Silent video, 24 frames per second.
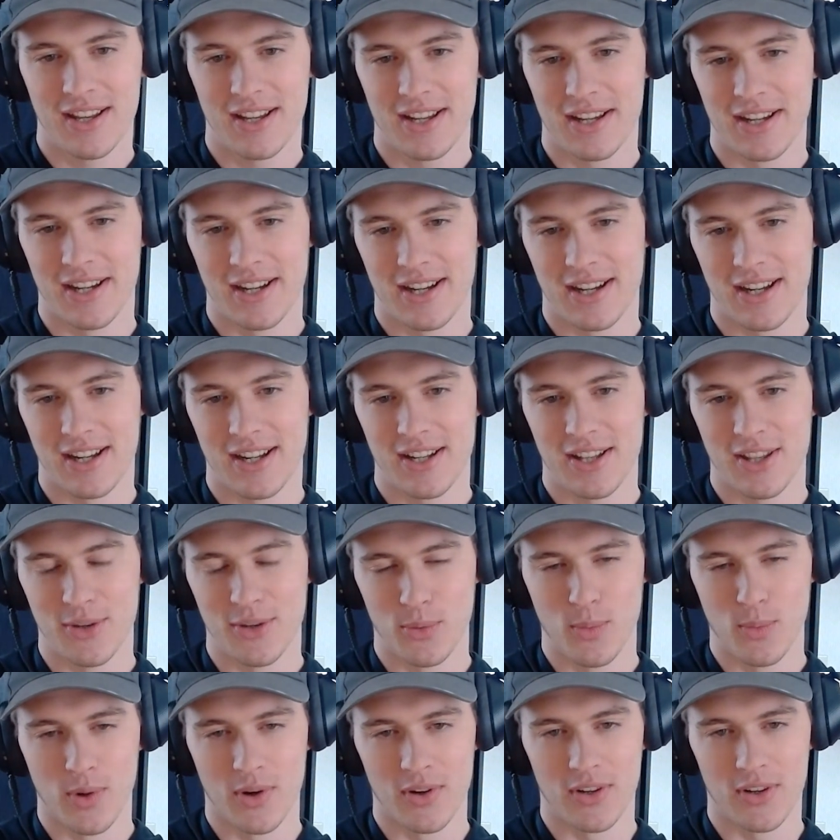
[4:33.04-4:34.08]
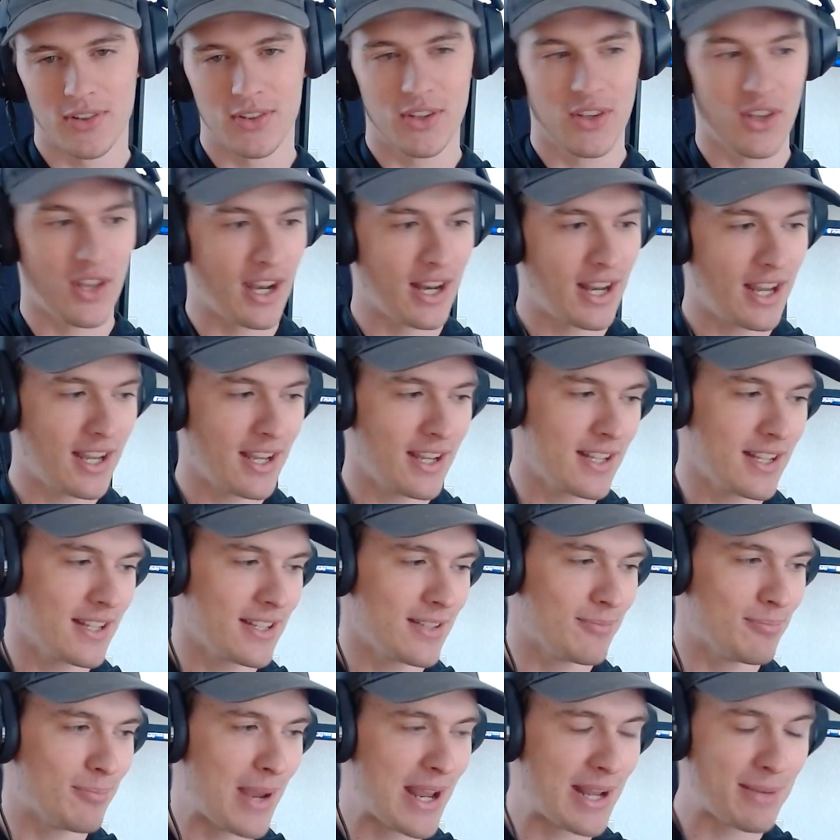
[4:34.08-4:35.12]
the world. Like,
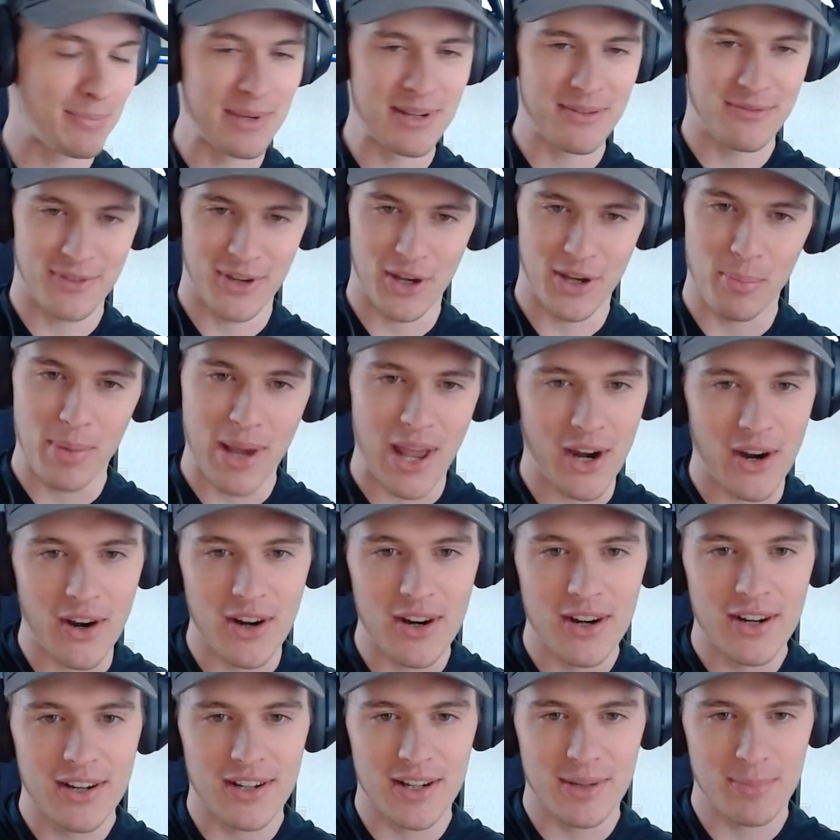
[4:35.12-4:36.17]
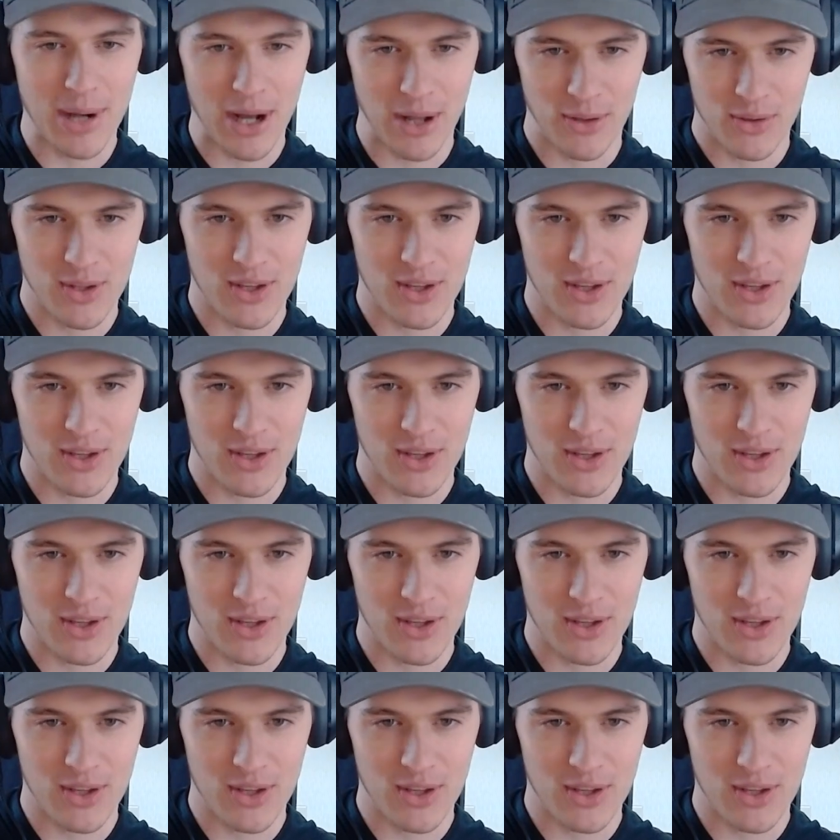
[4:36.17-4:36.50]
make me feel better about